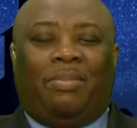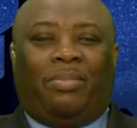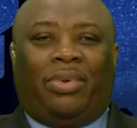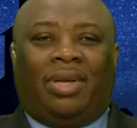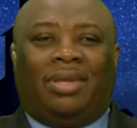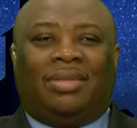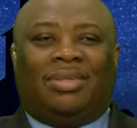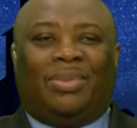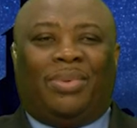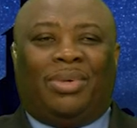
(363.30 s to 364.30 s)

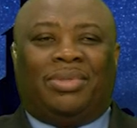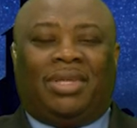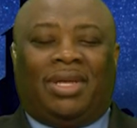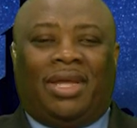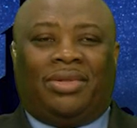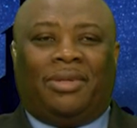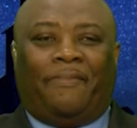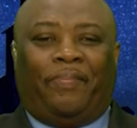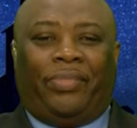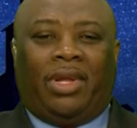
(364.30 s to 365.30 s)
brings the world together.
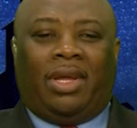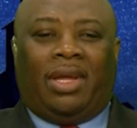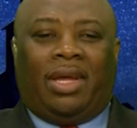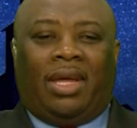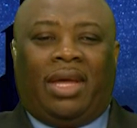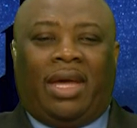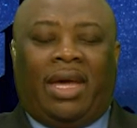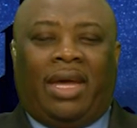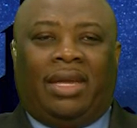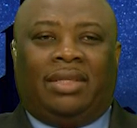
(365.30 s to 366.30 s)

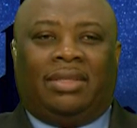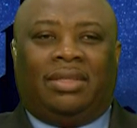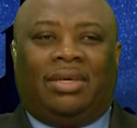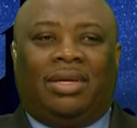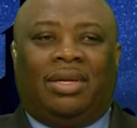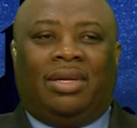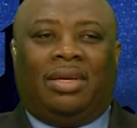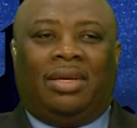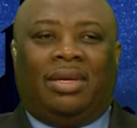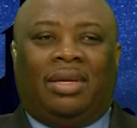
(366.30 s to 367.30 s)
And
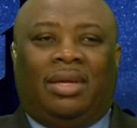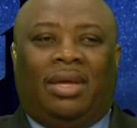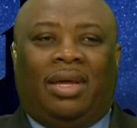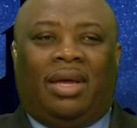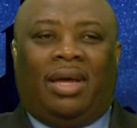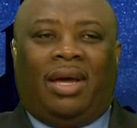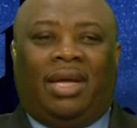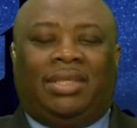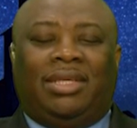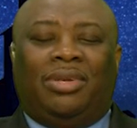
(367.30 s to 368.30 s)

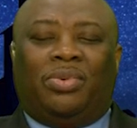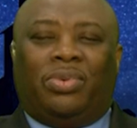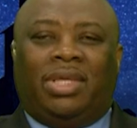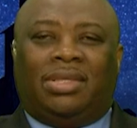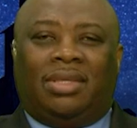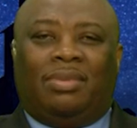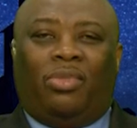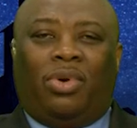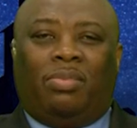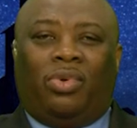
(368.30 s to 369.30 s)
I see the reason
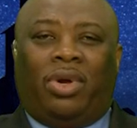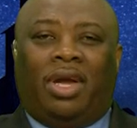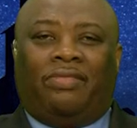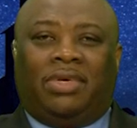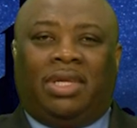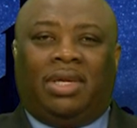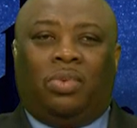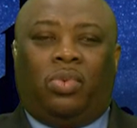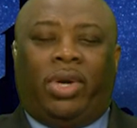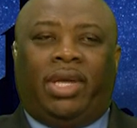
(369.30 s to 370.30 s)
more and more every day
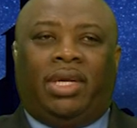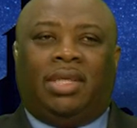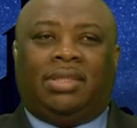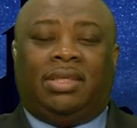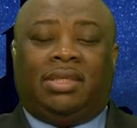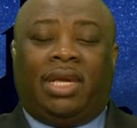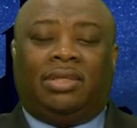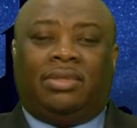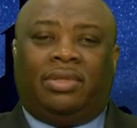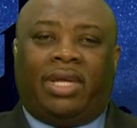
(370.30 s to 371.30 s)
why it's
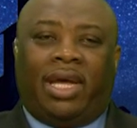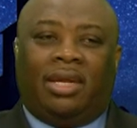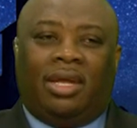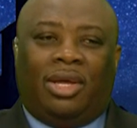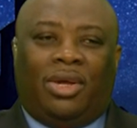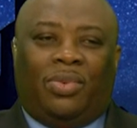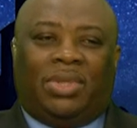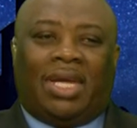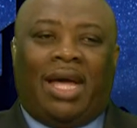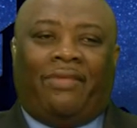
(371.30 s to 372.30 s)
essential that
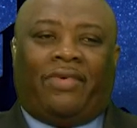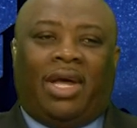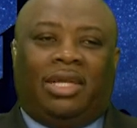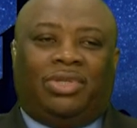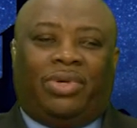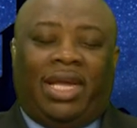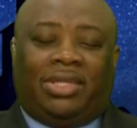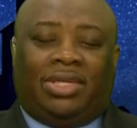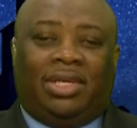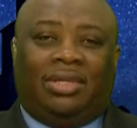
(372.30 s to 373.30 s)
we should have cultural
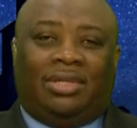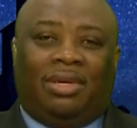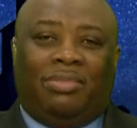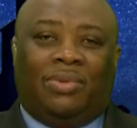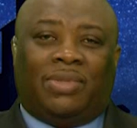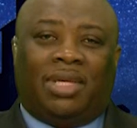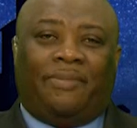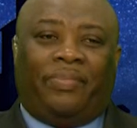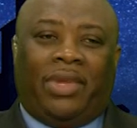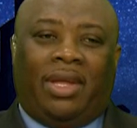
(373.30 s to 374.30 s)
exchange in
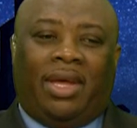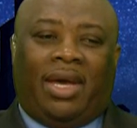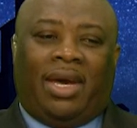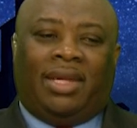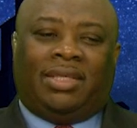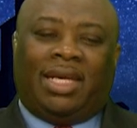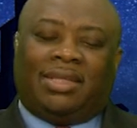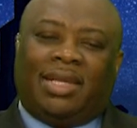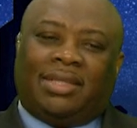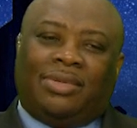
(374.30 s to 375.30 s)
music. And it
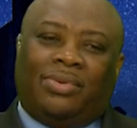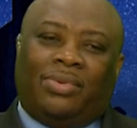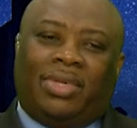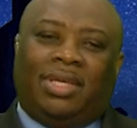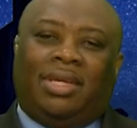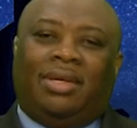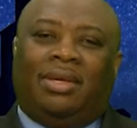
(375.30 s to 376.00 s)
just doesn't only